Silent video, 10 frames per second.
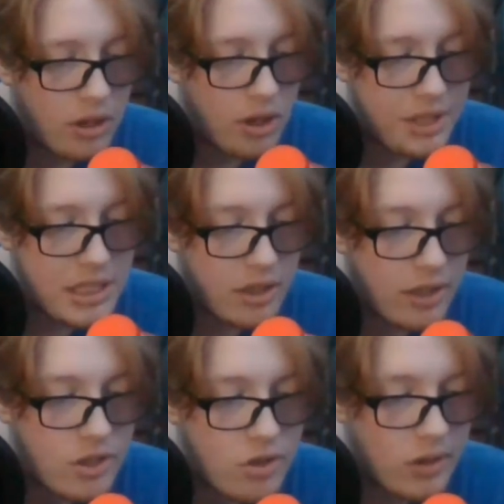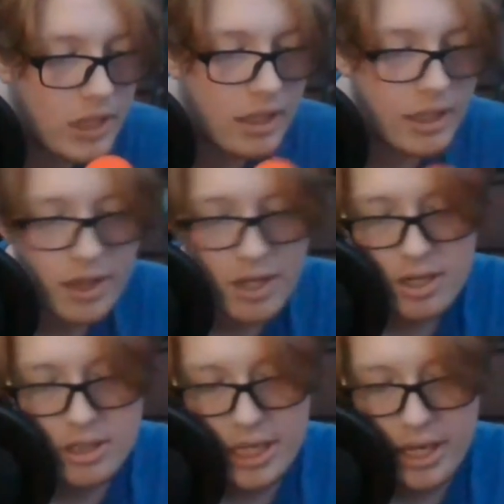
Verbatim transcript: all these electrolyte like there's